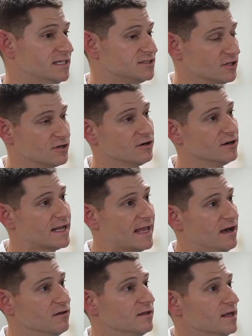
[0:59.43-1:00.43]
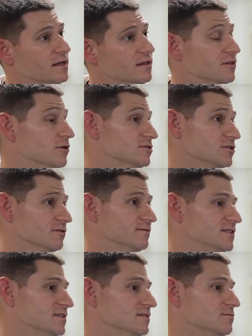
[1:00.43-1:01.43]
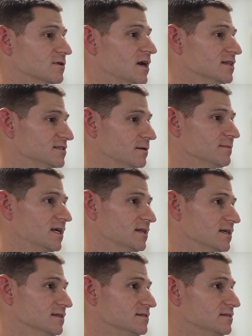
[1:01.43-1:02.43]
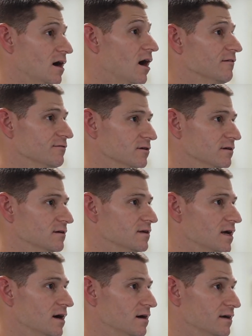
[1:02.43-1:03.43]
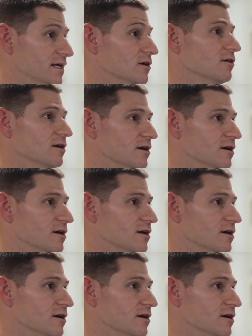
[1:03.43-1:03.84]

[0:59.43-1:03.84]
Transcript: based on her account, those services were not something that's offered uh, in her